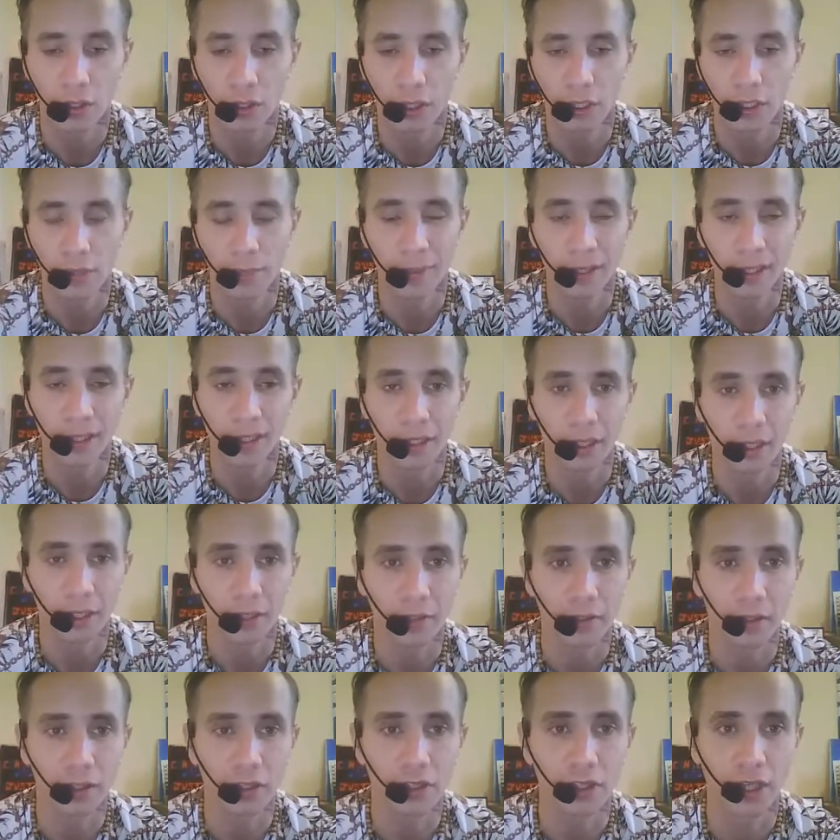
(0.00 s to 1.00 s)
the media,
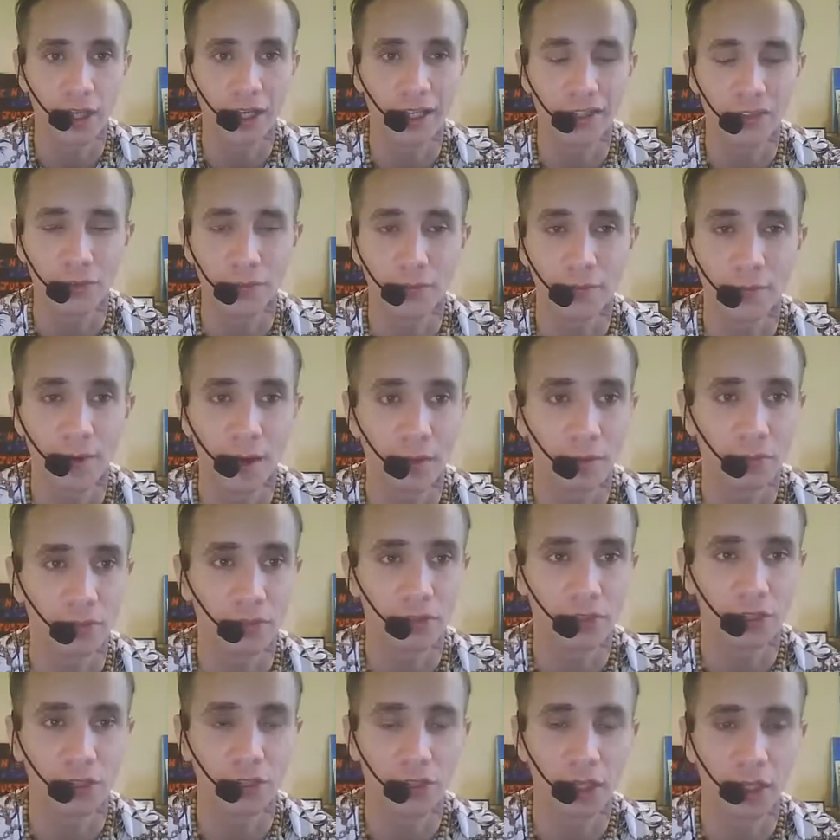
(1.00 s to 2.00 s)
saying it's all false.
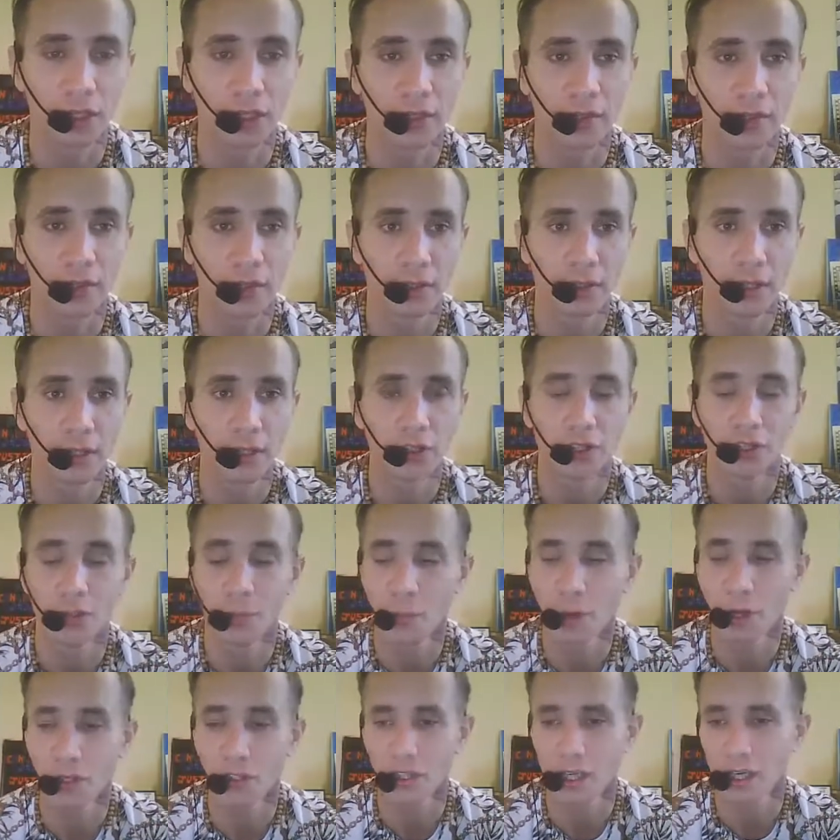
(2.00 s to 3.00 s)
She's saying she
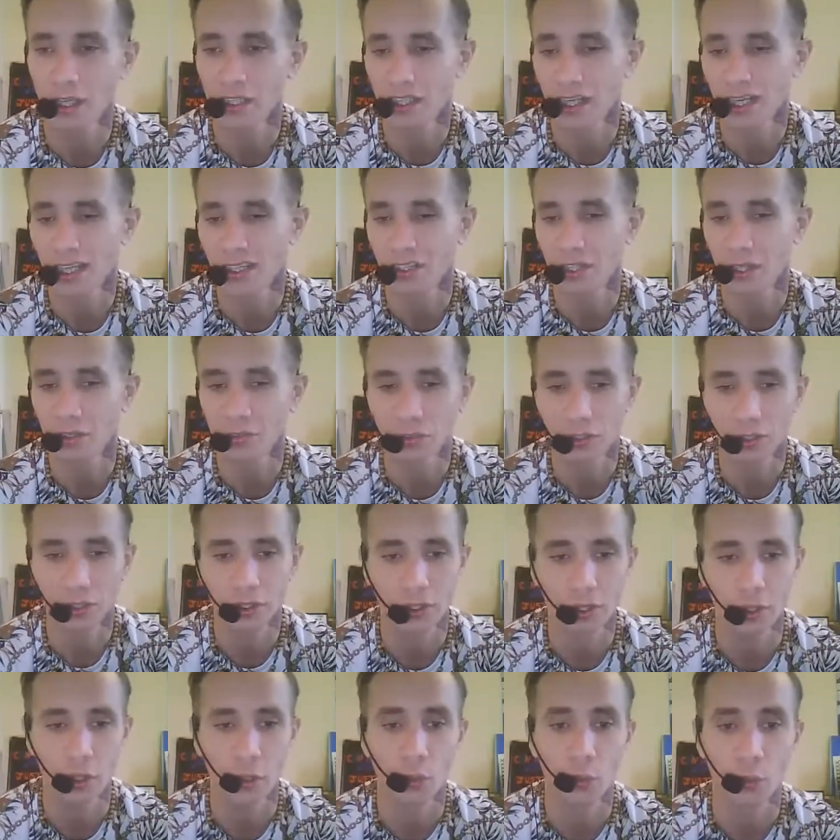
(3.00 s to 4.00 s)
works in NHS, so she
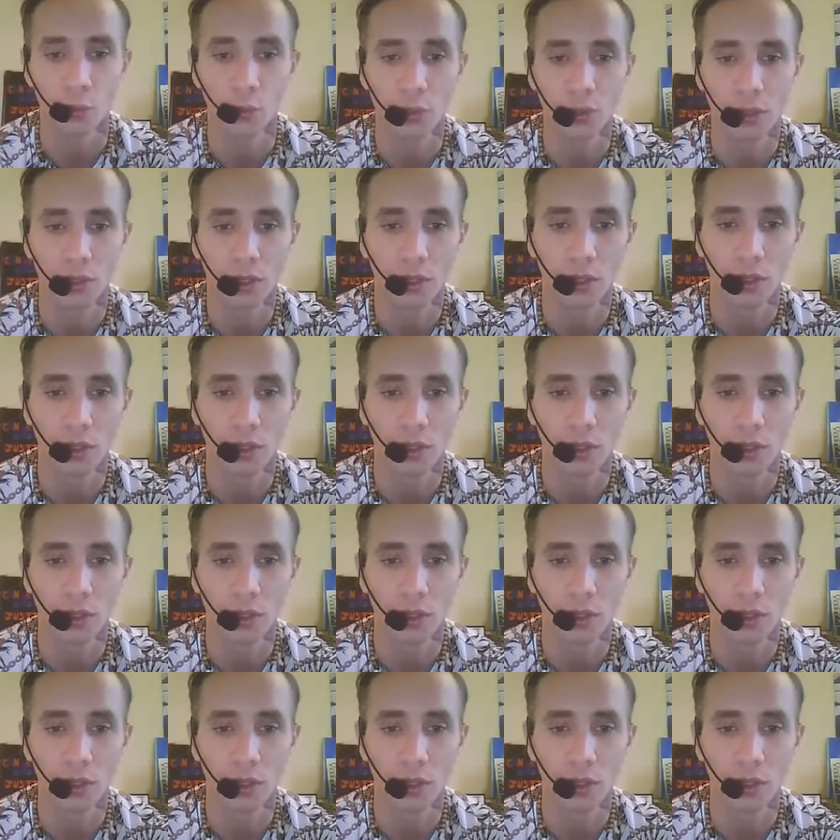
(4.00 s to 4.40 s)
knew